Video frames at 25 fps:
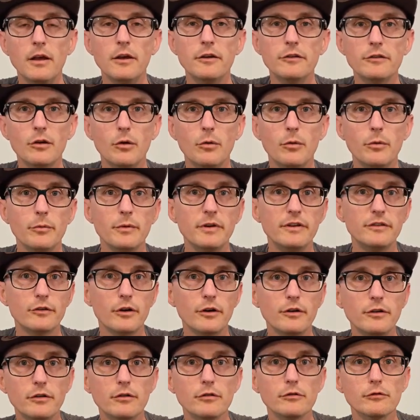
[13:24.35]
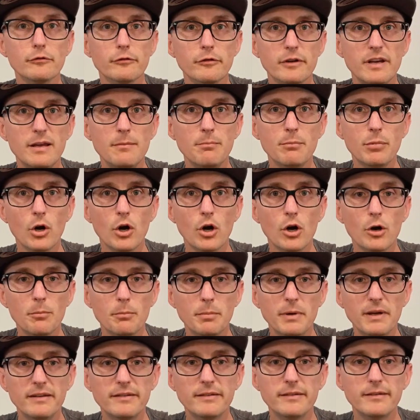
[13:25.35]
so when we start to
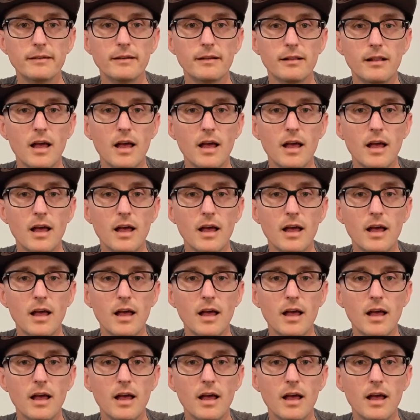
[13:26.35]
repurpose